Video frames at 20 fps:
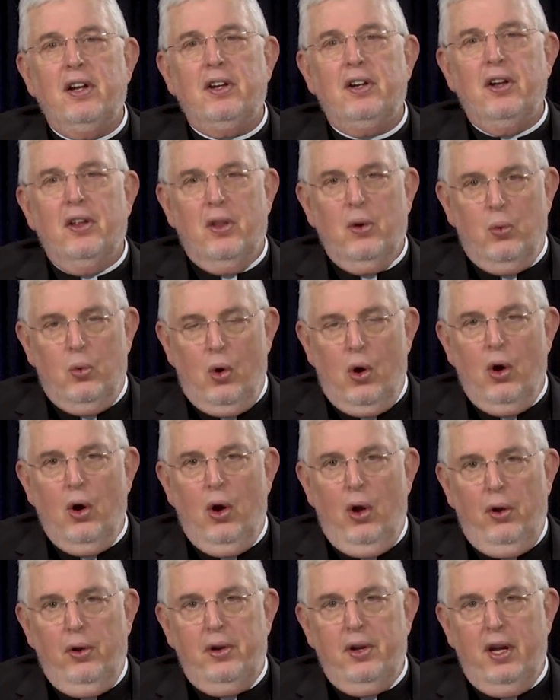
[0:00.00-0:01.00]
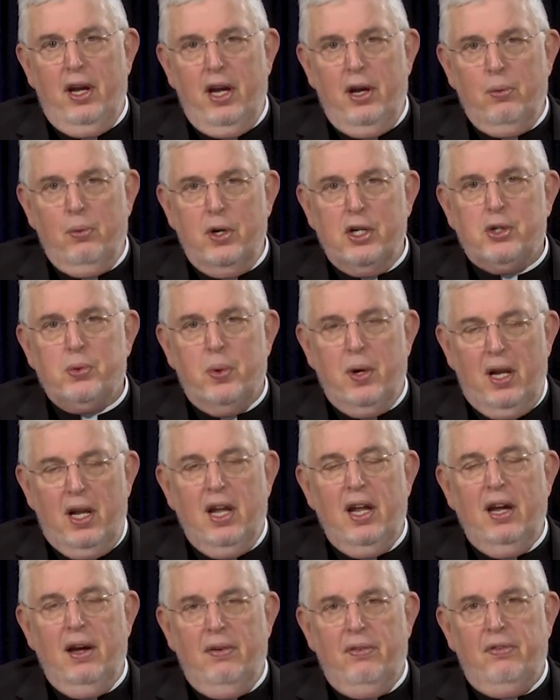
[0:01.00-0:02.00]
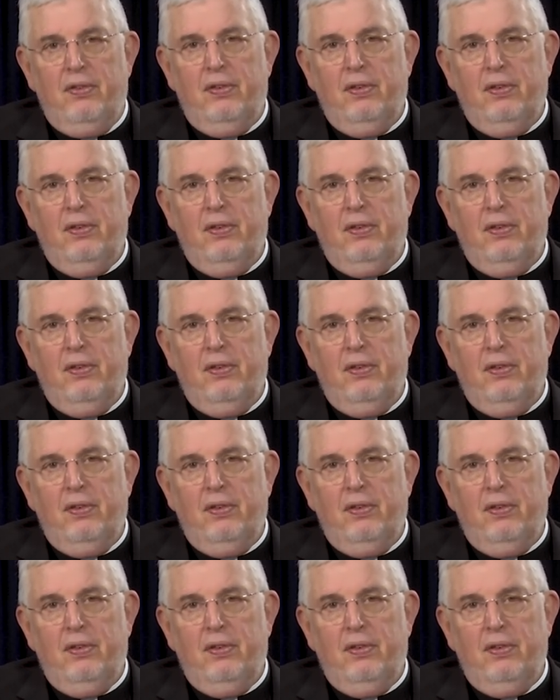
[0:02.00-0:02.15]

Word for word: to the world in which we live.